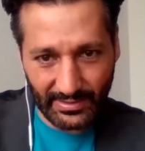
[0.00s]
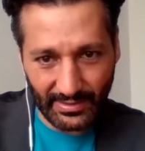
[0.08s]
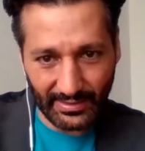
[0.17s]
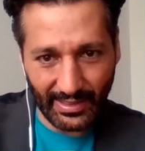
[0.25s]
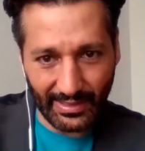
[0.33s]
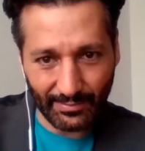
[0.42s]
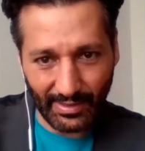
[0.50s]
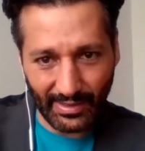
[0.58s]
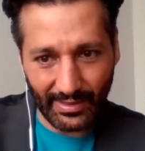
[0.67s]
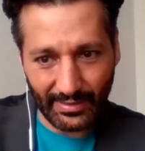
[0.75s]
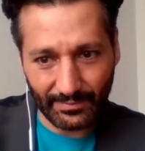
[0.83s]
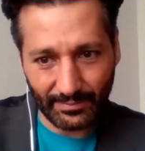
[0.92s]
again
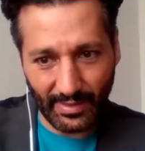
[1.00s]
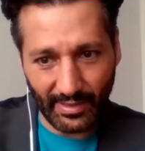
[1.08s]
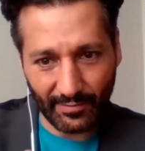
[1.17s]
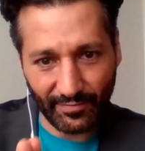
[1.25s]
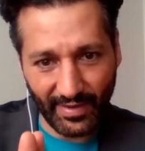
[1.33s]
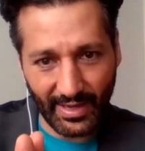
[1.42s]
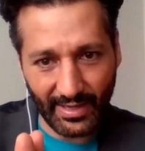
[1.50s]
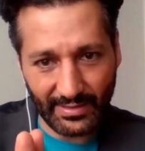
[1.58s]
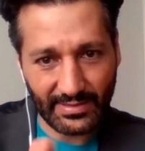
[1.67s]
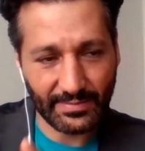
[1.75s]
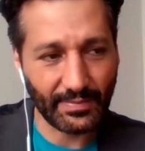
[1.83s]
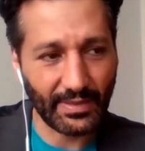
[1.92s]
by our fans.